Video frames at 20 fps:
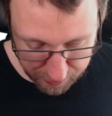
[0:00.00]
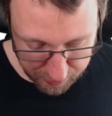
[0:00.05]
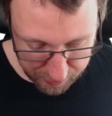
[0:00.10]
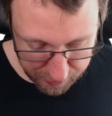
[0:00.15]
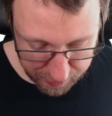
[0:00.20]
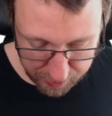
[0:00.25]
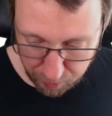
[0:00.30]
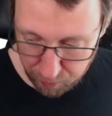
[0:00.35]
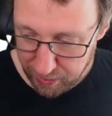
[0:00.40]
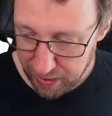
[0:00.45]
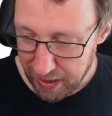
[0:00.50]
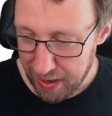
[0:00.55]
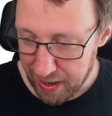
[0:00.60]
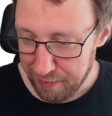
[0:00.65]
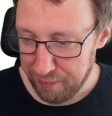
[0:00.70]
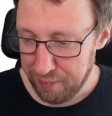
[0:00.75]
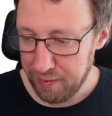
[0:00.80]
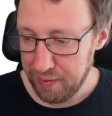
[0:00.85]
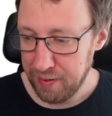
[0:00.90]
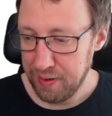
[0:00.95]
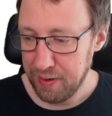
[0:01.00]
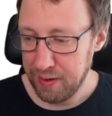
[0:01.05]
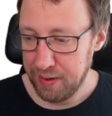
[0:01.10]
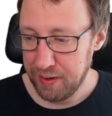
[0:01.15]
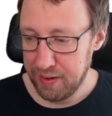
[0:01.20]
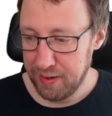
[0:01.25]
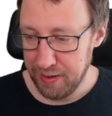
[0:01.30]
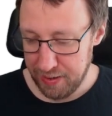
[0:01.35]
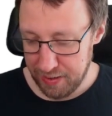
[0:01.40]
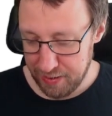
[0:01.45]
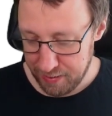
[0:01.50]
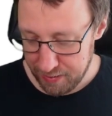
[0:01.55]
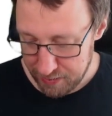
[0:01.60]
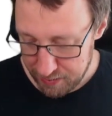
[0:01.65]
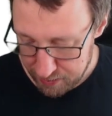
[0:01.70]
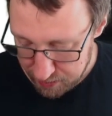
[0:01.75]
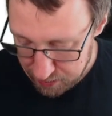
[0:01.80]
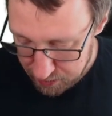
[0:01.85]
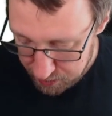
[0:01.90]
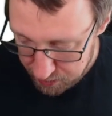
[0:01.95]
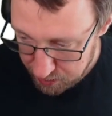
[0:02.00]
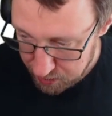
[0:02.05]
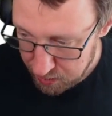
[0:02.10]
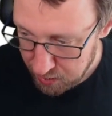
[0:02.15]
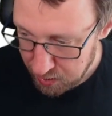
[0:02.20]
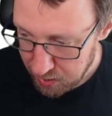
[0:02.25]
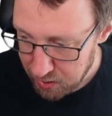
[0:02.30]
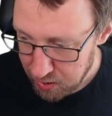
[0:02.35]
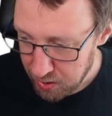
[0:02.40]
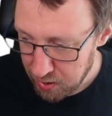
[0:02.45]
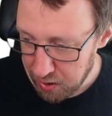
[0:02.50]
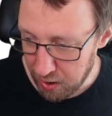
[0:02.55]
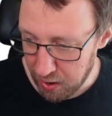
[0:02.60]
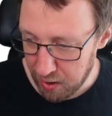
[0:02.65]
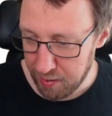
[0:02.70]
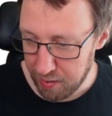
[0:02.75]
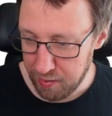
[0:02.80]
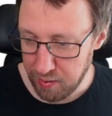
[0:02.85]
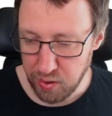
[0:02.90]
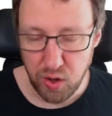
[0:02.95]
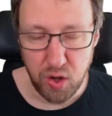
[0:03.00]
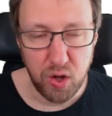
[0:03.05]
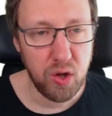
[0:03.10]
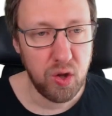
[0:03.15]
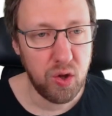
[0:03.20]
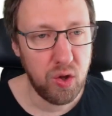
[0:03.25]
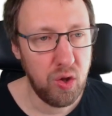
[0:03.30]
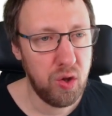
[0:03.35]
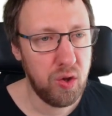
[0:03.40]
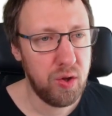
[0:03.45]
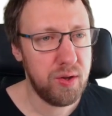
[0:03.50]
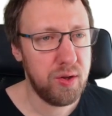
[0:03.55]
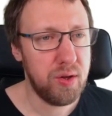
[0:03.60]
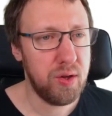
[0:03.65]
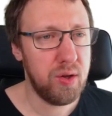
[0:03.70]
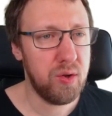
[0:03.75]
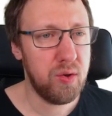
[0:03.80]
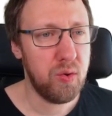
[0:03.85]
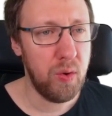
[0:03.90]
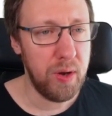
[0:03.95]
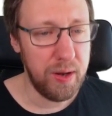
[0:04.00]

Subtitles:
So we have the two